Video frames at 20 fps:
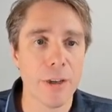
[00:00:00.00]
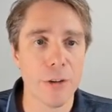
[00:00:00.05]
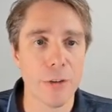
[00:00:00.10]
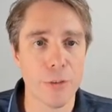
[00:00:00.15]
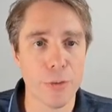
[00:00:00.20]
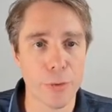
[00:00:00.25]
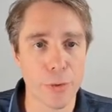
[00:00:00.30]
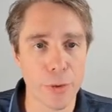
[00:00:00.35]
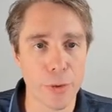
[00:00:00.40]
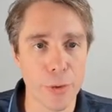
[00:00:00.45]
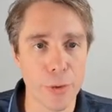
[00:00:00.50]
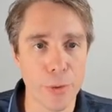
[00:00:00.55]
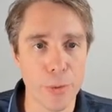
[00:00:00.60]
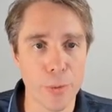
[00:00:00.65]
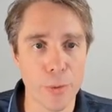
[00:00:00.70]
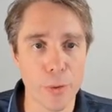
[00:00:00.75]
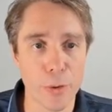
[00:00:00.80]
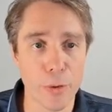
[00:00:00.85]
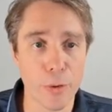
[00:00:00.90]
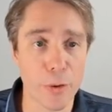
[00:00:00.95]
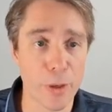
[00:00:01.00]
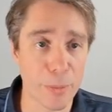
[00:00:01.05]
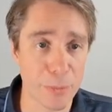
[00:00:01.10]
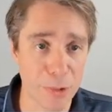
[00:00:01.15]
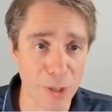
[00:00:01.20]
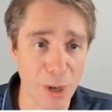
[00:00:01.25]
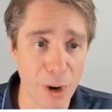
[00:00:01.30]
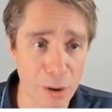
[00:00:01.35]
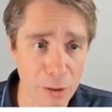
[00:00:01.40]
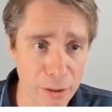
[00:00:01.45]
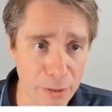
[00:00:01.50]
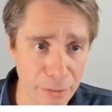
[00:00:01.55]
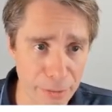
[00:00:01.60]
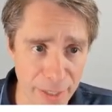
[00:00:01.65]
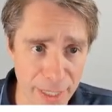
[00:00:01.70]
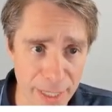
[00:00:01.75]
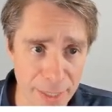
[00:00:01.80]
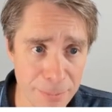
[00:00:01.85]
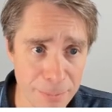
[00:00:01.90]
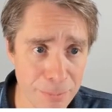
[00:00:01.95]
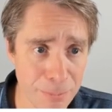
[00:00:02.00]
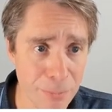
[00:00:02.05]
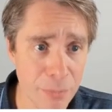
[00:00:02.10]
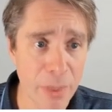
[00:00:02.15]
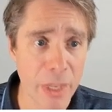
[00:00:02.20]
through cryptography.